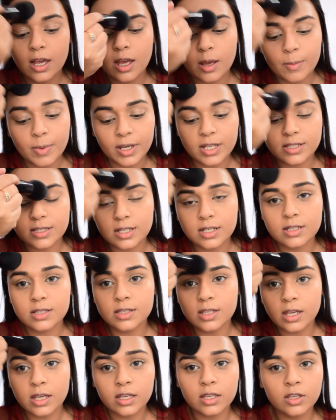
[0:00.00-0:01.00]
because it's
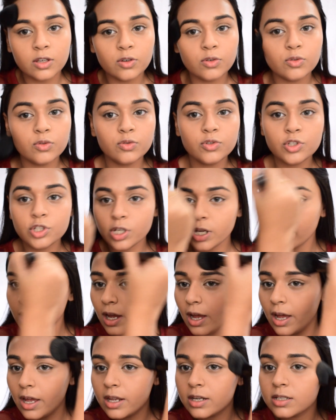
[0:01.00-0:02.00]
huge
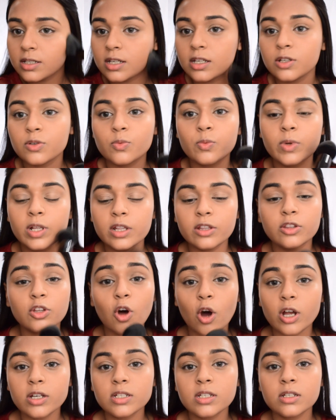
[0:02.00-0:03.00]
and it will
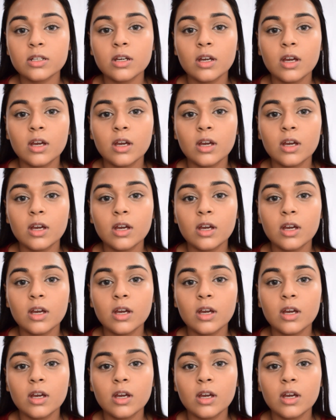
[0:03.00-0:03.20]
not